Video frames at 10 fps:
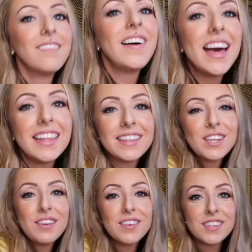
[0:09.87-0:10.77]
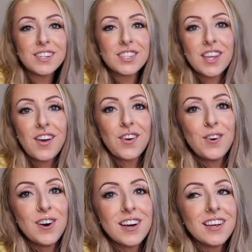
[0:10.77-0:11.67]
What? Tevas are so
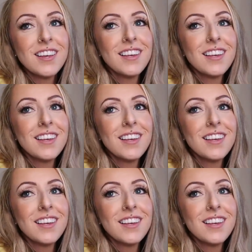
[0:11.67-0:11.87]
cool.